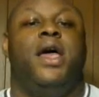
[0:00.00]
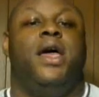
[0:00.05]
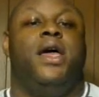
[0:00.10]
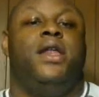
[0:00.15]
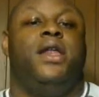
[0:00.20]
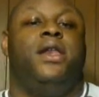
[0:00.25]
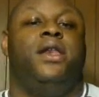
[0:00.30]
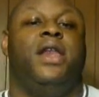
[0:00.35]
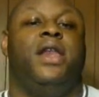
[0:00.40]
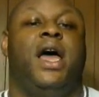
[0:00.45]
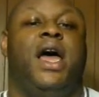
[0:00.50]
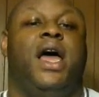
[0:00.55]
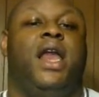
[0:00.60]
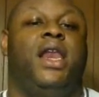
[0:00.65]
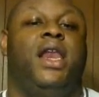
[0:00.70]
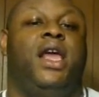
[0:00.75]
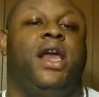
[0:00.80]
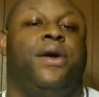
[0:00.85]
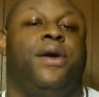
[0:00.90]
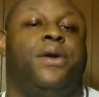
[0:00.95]
Nah,
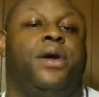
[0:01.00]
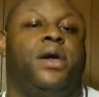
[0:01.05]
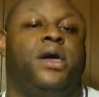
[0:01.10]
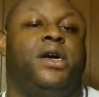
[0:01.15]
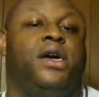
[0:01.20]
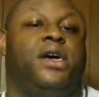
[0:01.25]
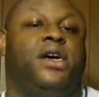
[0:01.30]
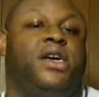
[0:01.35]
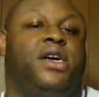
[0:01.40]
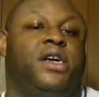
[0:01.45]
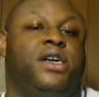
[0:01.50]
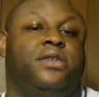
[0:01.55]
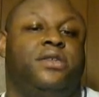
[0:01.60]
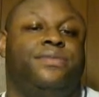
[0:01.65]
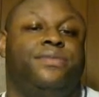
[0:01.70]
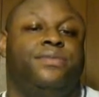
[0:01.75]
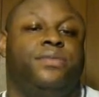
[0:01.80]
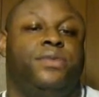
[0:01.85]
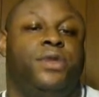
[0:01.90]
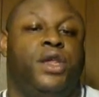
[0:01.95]
Lyrica,
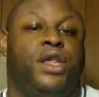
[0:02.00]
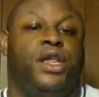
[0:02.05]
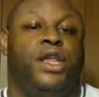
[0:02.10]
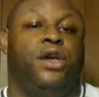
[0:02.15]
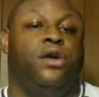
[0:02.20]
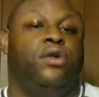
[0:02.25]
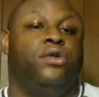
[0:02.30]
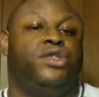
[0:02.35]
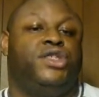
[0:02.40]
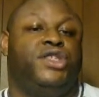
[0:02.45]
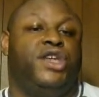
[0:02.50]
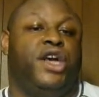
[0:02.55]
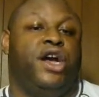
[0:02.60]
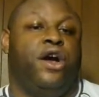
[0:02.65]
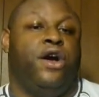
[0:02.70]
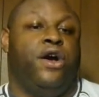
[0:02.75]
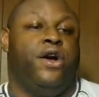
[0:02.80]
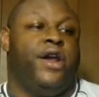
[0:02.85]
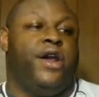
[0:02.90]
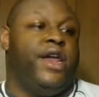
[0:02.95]
you
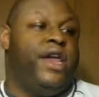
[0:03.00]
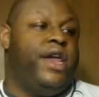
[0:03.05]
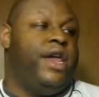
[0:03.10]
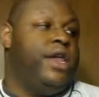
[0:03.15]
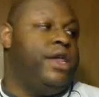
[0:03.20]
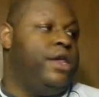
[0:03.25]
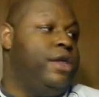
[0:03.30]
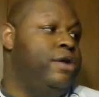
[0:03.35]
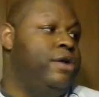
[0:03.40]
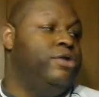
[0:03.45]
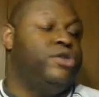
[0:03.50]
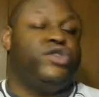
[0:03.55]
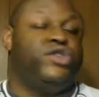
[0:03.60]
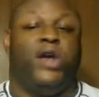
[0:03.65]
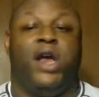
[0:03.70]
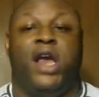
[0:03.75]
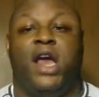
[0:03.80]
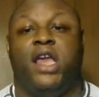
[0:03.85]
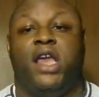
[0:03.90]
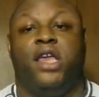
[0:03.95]
charted, you
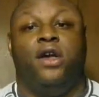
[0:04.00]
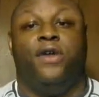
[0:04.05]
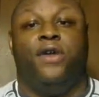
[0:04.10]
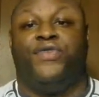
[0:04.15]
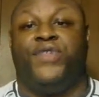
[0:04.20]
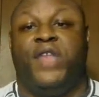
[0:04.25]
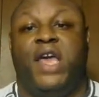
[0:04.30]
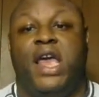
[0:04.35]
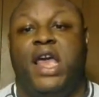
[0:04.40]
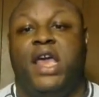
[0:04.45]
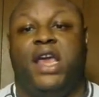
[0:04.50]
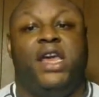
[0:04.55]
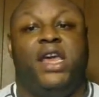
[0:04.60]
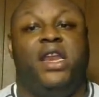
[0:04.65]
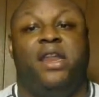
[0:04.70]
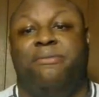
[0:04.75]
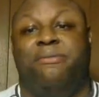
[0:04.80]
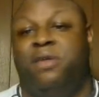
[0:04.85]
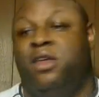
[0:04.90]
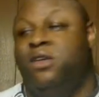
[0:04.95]
trying your thing in
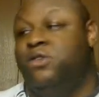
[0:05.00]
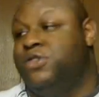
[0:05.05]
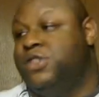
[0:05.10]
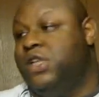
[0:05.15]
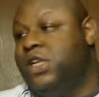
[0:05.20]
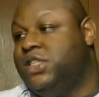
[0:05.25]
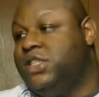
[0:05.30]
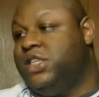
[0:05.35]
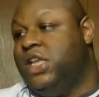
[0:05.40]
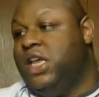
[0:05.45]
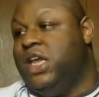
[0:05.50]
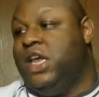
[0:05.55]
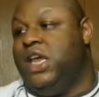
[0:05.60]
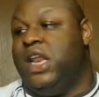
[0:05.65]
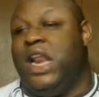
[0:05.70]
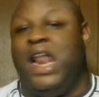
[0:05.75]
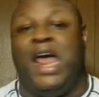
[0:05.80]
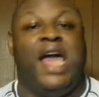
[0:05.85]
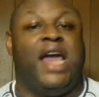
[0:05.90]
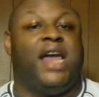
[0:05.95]
the music
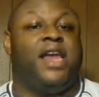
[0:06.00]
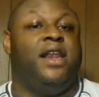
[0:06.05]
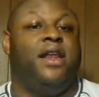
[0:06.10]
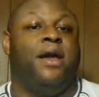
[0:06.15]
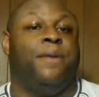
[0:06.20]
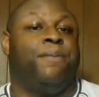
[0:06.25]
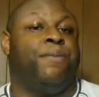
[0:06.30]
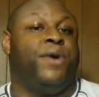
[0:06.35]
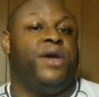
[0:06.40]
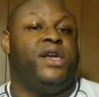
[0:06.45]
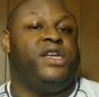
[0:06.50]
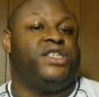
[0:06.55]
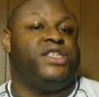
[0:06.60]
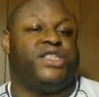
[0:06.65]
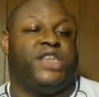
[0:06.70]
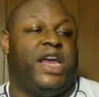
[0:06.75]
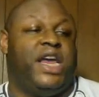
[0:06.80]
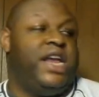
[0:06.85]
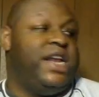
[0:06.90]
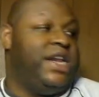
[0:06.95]
scene. I can
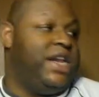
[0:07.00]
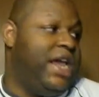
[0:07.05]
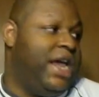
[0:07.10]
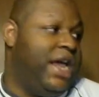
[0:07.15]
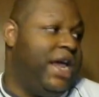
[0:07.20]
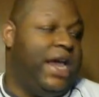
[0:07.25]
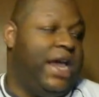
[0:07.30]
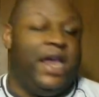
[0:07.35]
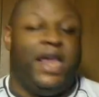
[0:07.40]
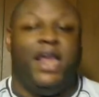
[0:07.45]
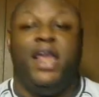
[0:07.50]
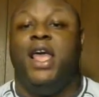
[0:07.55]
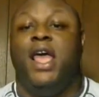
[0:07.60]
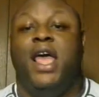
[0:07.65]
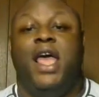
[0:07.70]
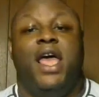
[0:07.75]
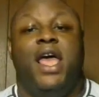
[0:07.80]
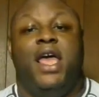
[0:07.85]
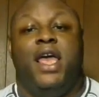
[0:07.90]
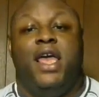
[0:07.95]
appreciate that.
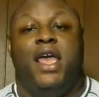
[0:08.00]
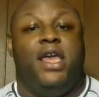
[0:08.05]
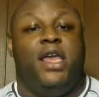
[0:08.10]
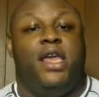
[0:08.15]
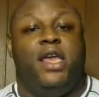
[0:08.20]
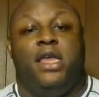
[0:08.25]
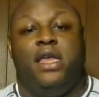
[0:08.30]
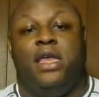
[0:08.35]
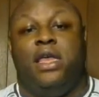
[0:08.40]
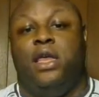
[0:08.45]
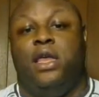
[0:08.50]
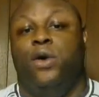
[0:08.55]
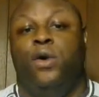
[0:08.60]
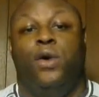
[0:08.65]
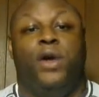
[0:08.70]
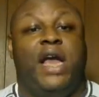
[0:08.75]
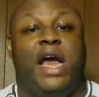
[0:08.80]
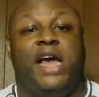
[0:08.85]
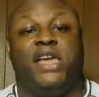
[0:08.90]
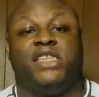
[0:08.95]
You
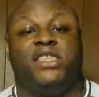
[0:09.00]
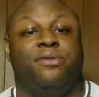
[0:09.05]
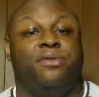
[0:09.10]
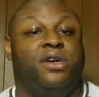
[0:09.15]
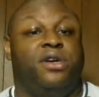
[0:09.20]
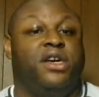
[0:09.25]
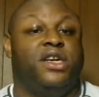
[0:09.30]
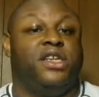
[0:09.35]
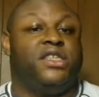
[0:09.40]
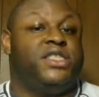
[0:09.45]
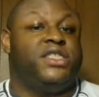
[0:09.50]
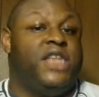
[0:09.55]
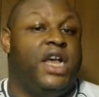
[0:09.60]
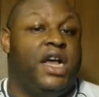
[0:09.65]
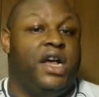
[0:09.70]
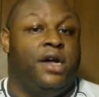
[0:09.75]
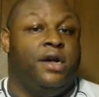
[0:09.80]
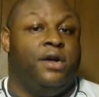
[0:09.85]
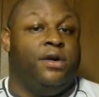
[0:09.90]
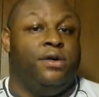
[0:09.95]
got some good
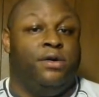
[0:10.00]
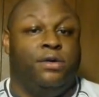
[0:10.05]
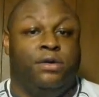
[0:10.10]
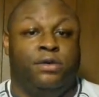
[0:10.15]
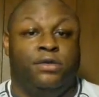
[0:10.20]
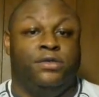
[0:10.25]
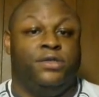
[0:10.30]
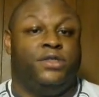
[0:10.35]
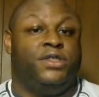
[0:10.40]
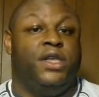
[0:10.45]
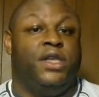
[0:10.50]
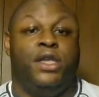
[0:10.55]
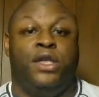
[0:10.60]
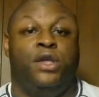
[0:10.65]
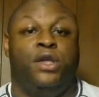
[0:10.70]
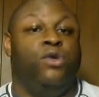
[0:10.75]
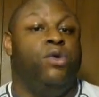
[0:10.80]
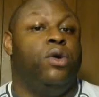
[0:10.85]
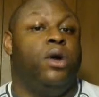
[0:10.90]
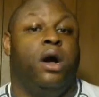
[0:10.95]
songs.
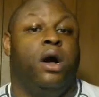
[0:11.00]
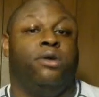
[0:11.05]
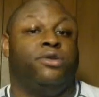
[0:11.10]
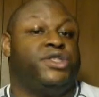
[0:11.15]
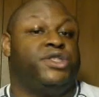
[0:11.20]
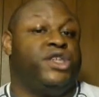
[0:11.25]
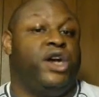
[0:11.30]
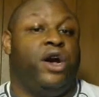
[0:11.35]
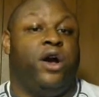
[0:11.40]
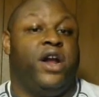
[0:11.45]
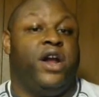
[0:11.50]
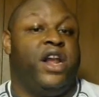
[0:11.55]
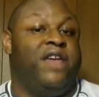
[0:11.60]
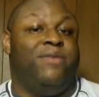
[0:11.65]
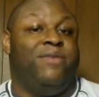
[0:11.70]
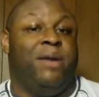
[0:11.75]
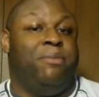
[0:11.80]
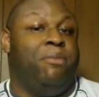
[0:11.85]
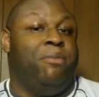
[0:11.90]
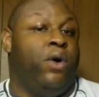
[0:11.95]
You gonna chart
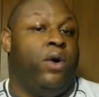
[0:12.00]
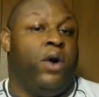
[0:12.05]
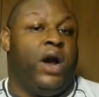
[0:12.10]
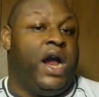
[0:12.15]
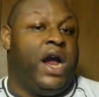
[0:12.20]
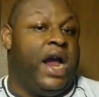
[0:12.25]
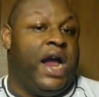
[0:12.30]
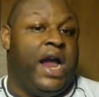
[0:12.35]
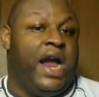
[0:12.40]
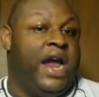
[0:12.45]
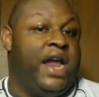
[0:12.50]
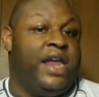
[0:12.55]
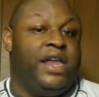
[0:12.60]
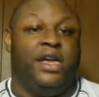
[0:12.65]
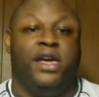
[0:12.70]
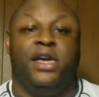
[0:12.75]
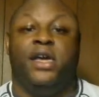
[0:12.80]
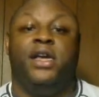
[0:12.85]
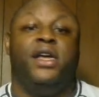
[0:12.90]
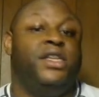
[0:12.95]
even more
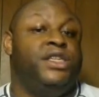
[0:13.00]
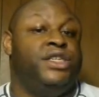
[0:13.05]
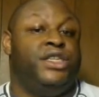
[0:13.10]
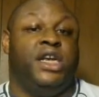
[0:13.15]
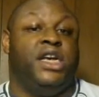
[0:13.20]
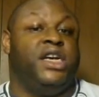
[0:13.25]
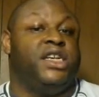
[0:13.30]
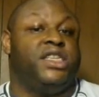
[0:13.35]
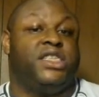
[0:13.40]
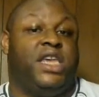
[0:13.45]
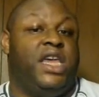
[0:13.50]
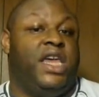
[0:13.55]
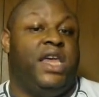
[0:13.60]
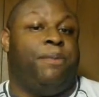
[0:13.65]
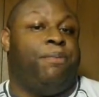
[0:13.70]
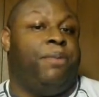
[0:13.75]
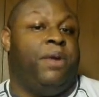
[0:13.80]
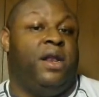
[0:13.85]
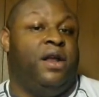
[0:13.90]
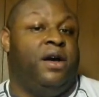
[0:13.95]
higher. Just
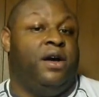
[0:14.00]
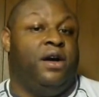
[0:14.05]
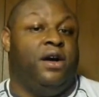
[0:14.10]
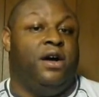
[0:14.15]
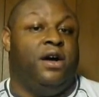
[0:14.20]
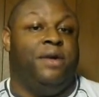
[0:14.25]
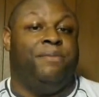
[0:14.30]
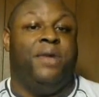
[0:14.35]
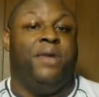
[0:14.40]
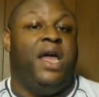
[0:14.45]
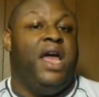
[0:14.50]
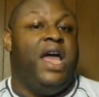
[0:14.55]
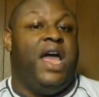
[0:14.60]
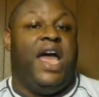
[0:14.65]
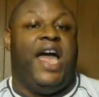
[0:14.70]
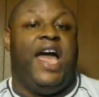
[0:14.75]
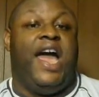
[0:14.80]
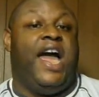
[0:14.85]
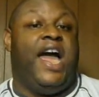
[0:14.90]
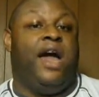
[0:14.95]
keep it up.
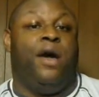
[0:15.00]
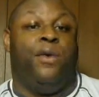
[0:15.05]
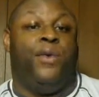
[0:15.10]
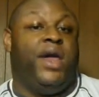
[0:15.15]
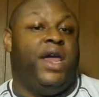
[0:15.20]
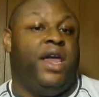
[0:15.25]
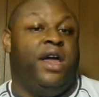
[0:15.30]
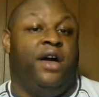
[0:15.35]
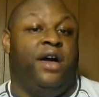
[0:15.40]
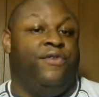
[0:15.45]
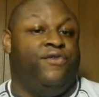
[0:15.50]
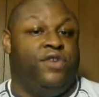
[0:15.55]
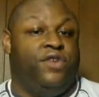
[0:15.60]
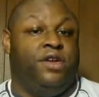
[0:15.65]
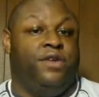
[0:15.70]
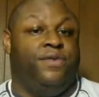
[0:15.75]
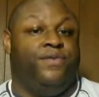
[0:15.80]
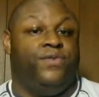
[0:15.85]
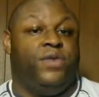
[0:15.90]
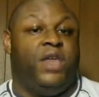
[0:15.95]

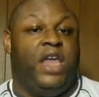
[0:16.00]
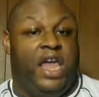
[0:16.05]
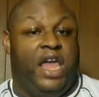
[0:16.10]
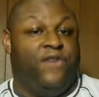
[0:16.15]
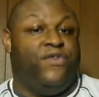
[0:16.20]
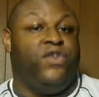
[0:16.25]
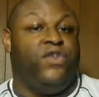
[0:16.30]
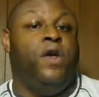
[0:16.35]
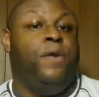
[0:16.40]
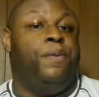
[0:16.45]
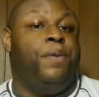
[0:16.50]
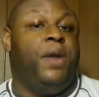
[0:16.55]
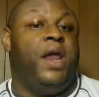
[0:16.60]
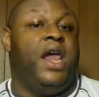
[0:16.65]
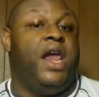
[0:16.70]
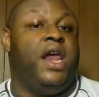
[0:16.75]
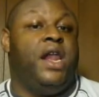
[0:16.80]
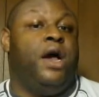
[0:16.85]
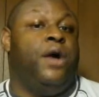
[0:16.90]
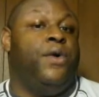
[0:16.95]
However, if you
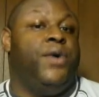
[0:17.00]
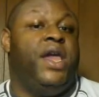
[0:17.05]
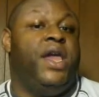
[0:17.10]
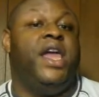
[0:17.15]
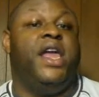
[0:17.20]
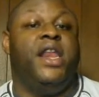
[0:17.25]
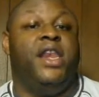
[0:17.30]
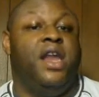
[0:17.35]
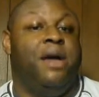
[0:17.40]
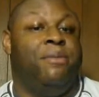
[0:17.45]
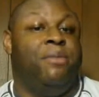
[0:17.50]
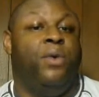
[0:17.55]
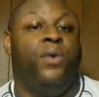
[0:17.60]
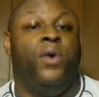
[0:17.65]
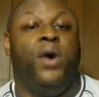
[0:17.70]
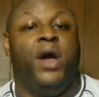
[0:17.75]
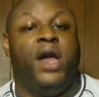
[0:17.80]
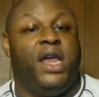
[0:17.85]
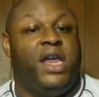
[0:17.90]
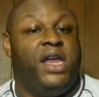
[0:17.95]
plan on hitting number
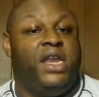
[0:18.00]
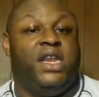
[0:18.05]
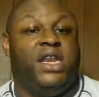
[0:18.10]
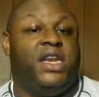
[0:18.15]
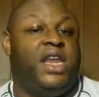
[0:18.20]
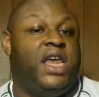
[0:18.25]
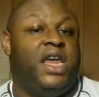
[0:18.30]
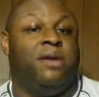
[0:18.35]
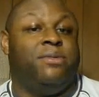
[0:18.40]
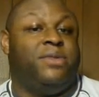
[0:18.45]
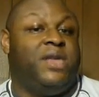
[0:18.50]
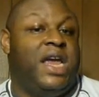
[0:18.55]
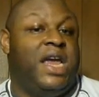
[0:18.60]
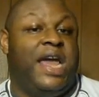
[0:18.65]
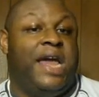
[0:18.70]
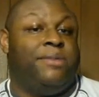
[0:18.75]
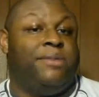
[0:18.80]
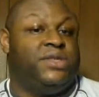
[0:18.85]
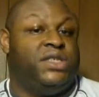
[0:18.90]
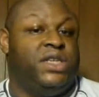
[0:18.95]
one any damn
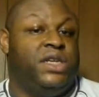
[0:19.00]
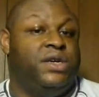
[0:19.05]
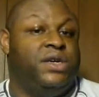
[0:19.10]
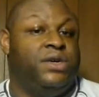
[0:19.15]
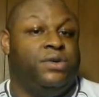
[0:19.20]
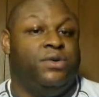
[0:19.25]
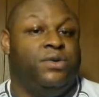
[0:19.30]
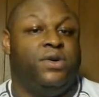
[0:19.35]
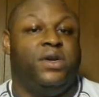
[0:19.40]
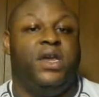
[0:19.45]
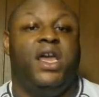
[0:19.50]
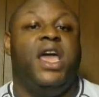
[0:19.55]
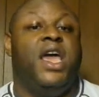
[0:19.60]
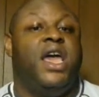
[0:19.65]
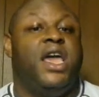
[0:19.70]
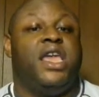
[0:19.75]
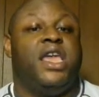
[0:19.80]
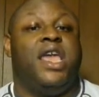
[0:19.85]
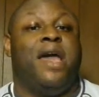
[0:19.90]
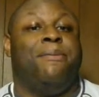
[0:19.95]
time soon,
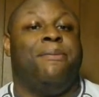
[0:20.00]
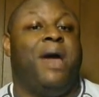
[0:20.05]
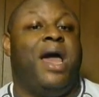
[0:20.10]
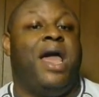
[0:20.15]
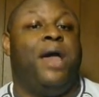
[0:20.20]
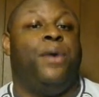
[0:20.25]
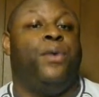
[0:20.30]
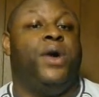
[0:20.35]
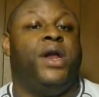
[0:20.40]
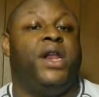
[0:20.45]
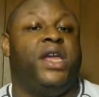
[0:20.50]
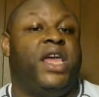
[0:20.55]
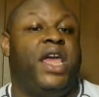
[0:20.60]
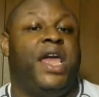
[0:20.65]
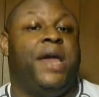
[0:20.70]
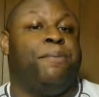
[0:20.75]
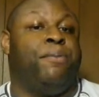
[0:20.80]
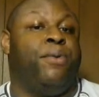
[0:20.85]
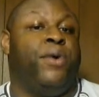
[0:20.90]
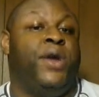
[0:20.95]
you might want to
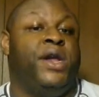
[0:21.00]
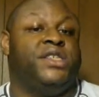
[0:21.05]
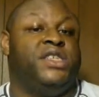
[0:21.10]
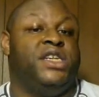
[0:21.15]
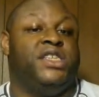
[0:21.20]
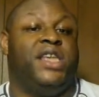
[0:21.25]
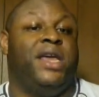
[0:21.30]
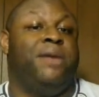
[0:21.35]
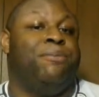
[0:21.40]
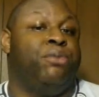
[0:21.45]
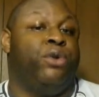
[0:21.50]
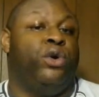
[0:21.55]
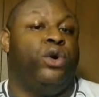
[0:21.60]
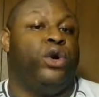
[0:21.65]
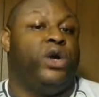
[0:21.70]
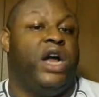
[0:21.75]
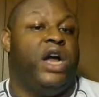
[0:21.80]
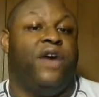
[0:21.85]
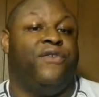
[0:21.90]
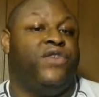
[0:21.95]
get Princess and
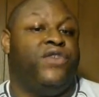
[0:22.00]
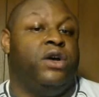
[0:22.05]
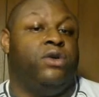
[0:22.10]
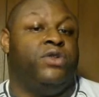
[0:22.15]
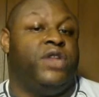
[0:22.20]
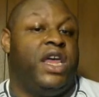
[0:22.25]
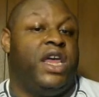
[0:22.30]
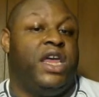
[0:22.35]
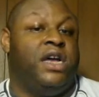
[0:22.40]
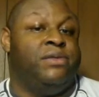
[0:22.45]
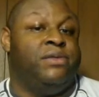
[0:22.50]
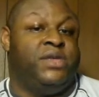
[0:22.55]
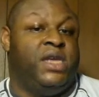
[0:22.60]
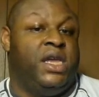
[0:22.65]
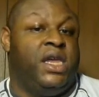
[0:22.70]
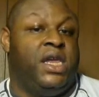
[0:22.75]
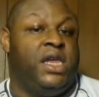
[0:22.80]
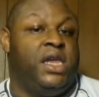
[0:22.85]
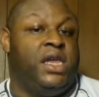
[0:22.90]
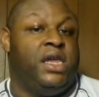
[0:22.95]
Brooke off your damn
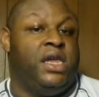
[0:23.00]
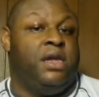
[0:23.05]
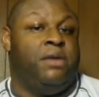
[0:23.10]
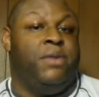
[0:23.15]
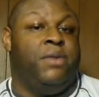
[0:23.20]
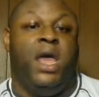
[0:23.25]
team.